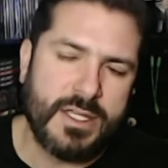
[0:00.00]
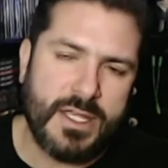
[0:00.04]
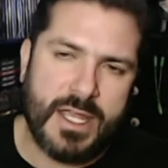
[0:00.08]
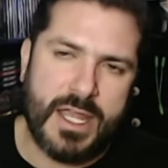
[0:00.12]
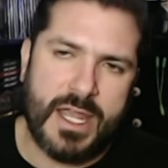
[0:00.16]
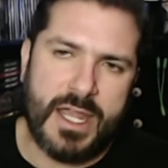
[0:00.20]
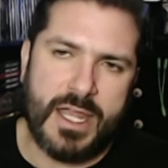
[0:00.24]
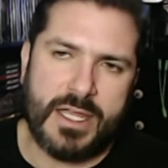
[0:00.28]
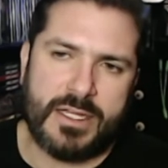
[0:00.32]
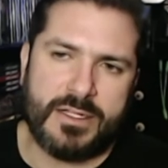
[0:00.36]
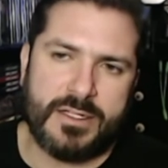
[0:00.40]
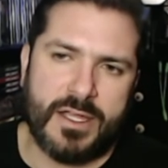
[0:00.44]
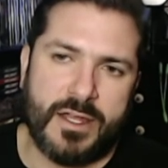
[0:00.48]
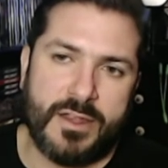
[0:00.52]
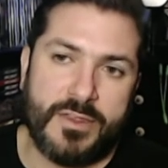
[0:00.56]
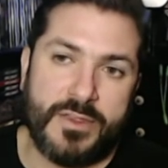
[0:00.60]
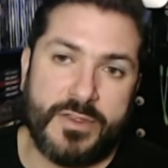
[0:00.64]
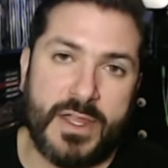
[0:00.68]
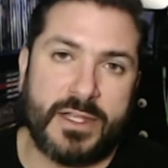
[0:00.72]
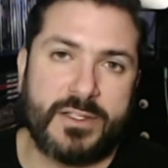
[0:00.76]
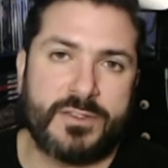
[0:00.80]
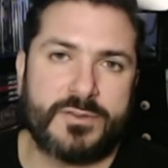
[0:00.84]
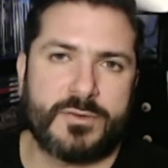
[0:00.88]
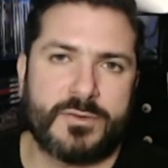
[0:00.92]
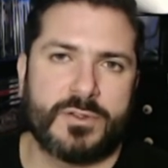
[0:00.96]
And
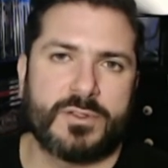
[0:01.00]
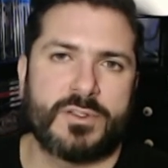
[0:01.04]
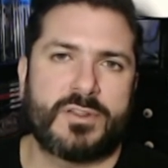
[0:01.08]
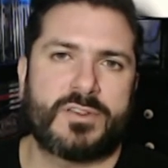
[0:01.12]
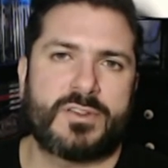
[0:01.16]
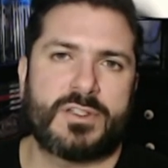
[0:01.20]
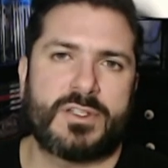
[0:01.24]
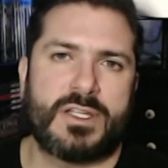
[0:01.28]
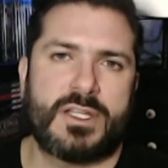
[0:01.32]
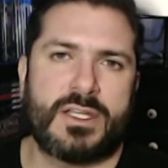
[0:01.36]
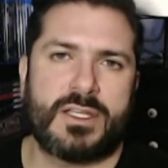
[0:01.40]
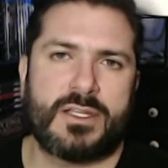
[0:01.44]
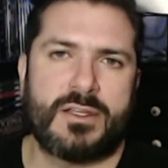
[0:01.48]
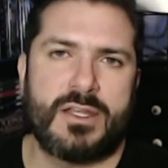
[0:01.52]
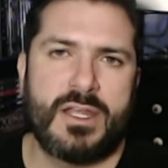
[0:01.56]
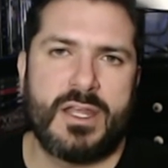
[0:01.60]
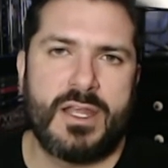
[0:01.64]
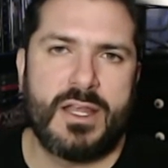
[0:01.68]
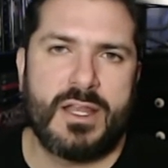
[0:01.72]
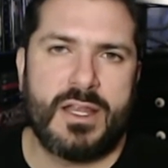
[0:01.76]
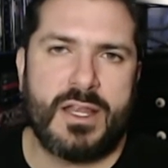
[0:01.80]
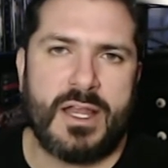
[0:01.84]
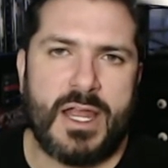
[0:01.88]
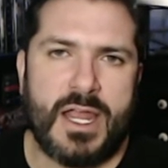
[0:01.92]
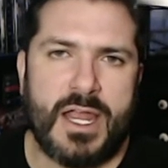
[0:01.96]
thanks for listening.
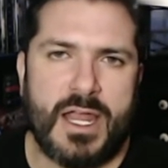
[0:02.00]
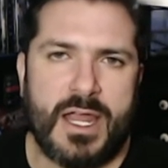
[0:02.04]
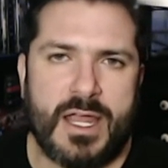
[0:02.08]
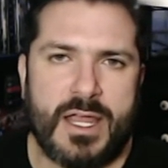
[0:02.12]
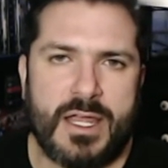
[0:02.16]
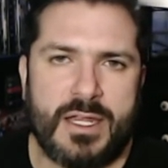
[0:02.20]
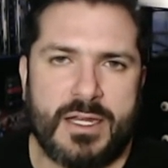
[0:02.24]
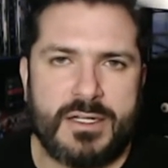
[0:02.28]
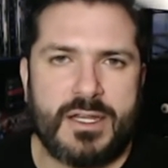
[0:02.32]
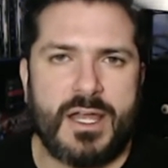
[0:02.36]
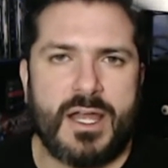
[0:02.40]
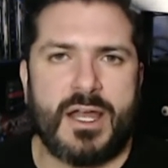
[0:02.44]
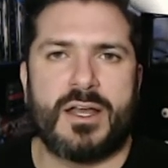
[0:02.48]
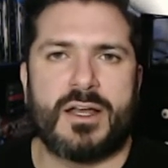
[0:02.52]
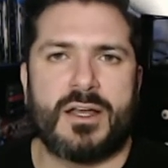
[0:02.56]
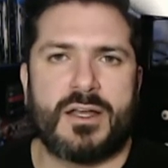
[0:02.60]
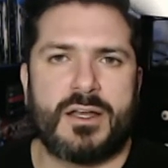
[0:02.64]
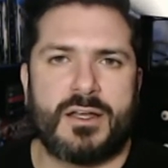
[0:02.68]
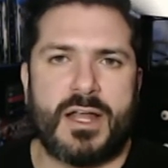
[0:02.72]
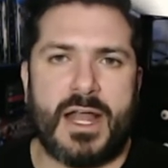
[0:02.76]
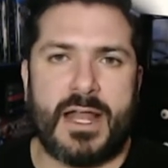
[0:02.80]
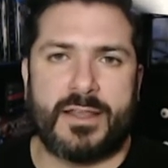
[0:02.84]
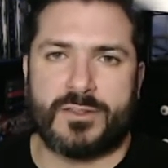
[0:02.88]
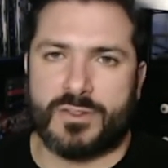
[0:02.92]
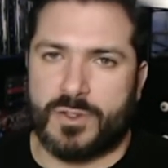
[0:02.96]
And
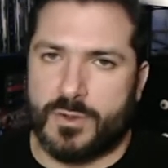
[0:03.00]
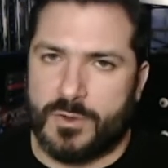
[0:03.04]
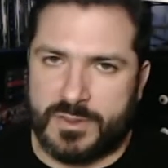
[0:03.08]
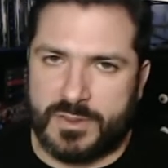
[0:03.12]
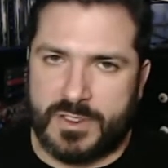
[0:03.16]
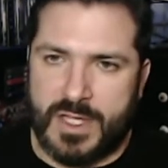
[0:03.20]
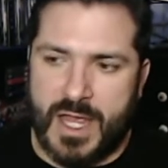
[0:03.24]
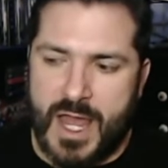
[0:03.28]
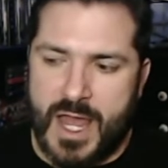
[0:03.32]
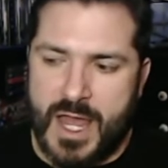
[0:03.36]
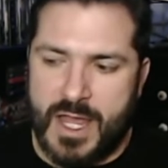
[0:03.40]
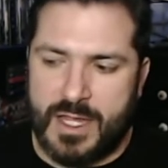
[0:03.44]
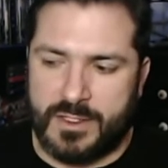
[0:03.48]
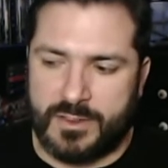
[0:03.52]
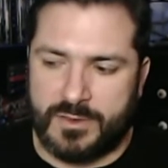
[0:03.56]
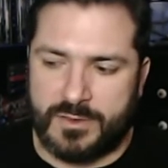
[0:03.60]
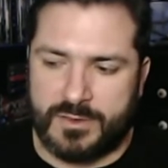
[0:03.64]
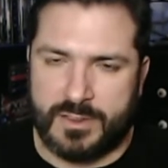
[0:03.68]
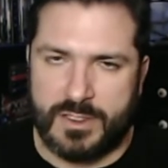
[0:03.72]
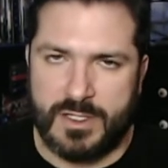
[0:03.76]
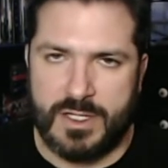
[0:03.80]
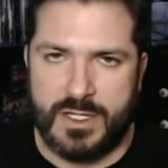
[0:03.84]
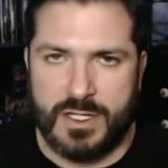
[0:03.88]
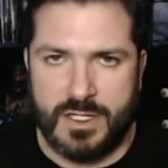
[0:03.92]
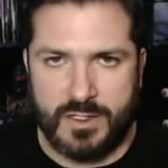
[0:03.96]
as always,
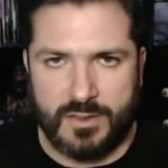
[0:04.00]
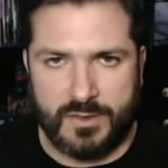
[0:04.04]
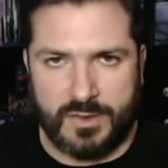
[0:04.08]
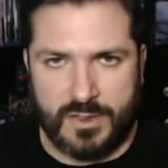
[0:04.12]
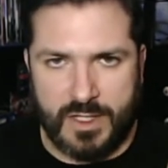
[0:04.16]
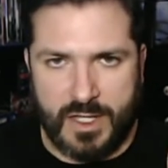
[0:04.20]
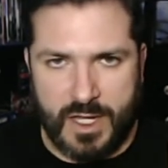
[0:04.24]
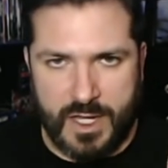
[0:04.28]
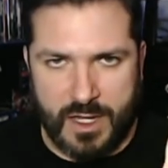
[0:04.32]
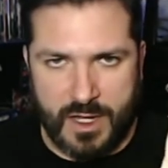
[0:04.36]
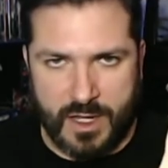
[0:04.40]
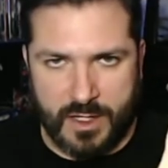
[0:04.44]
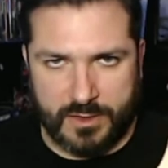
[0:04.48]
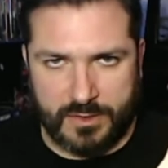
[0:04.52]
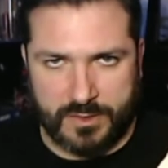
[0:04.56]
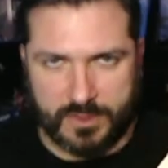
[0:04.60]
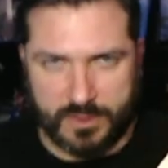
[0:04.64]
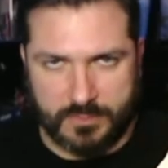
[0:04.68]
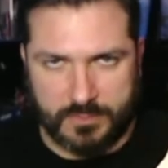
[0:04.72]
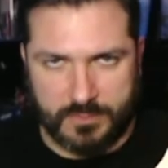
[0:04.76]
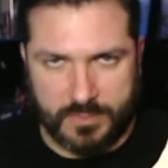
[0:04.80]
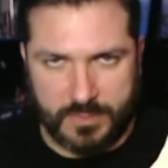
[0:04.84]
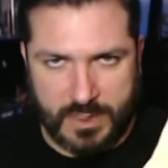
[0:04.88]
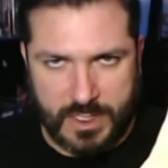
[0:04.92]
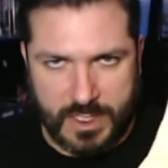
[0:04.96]
guys, stay
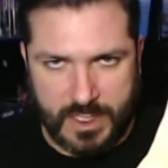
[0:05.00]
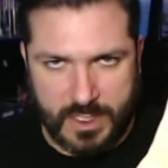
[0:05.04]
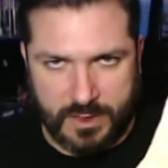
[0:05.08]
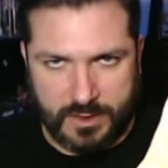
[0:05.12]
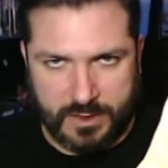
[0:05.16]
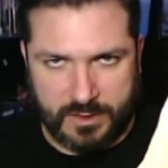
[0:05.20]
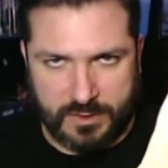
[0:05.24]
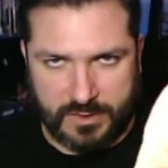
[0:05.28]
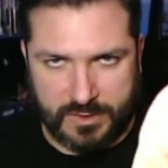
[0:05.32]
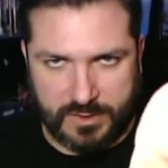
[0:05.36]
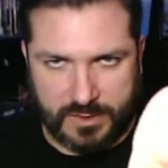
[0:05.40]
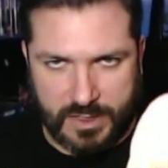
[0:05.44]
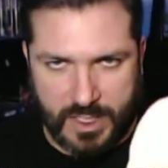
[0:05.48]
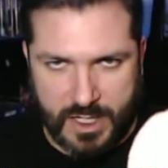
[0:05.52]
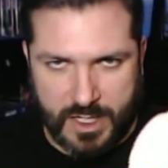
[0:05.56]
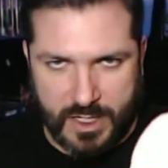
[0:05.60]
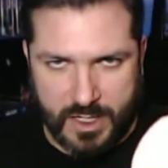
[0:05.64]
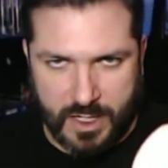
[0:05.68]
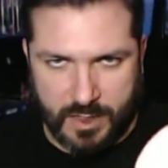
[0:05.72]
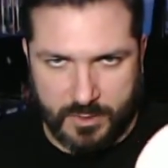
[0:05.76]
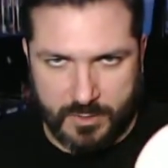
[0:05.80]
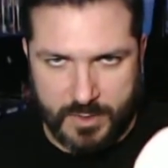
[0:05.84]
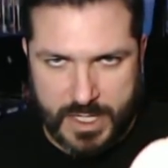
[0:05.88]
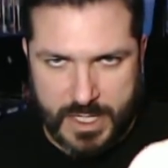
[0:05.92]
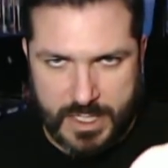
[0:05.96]
awesome, stay
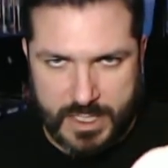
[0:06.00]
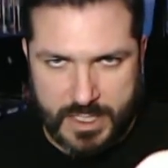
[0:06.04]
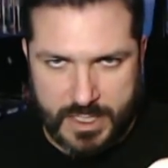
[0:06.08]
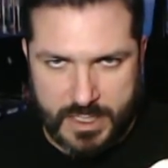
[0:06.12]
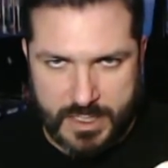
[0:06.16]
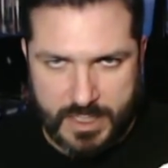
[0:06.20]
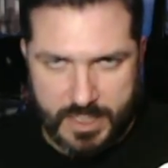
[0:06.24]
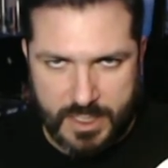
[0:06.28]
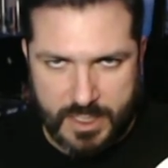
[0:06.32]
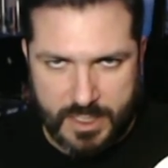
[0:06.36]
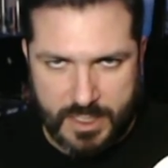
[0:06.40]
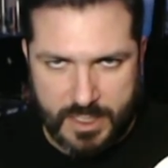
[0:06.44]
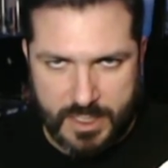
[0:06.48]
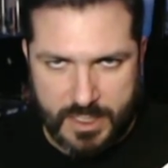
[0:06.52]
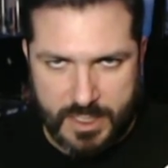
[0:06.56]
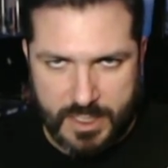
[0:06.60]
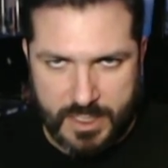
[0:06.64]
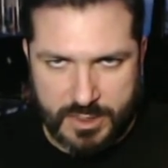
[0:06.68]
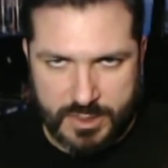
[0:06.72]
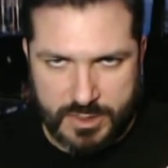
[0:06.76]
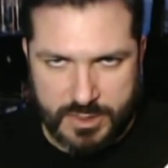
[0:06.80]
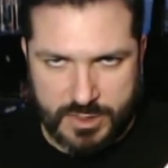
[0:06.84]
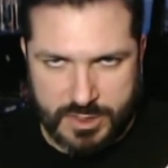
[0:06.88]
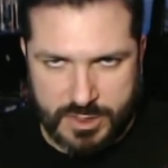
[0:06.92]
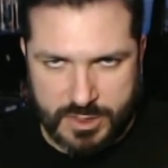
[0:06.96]
R-rated.
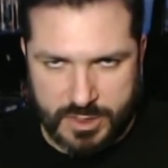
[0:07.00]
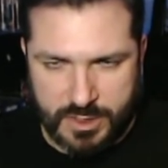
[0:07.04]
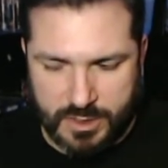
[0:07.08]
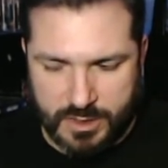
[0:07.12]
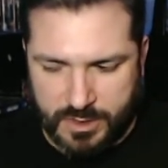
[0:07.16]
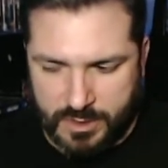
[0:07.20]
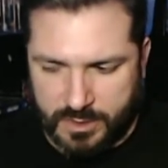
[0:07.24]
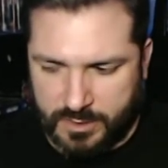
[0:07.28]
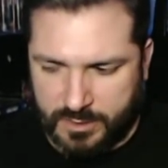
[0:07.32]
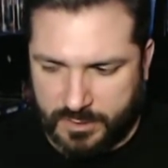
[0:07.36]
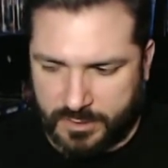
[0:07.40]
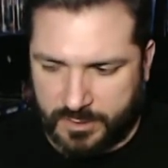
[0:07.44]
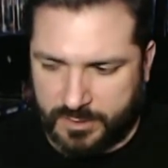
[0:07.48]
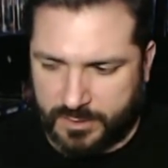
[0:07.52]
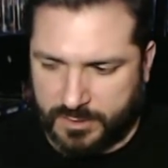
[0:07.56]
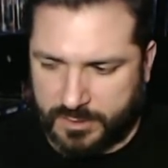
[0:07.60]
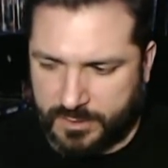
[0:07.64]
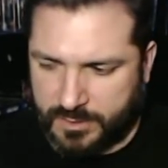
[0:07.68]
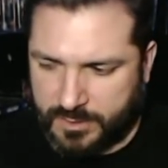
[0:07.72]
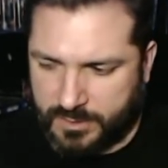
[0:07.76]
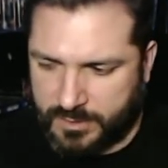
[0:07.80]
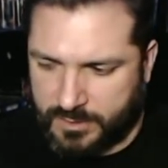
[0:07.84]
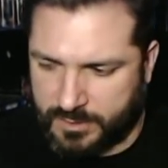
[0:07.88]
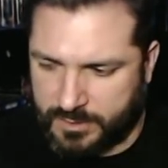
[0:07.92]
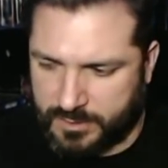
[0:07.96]
Cheers.